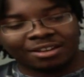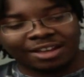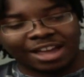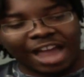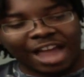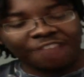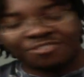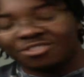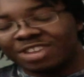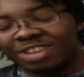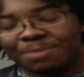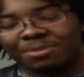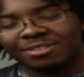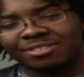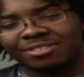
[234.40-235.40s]
after
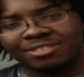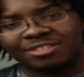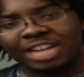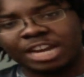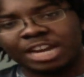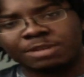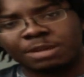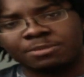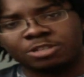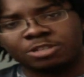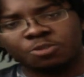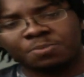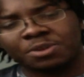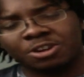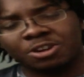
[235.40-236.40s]
he decided to become a
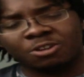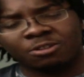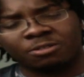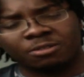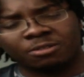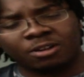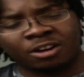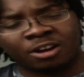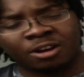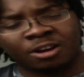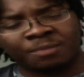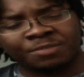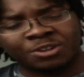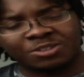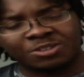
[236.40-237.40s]
superhero,
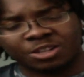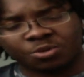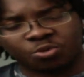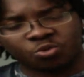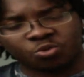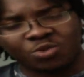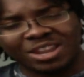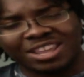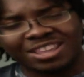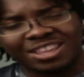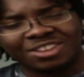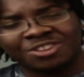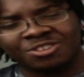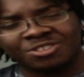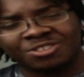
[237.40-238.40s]
there's like a
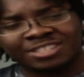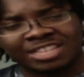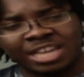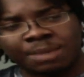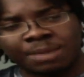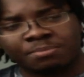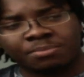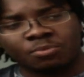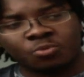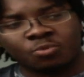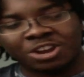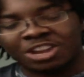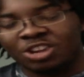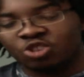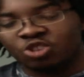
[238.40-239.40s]
3-year skip
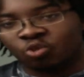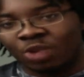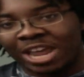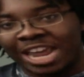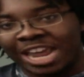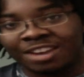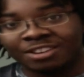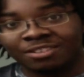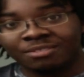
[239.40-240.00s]
where he trained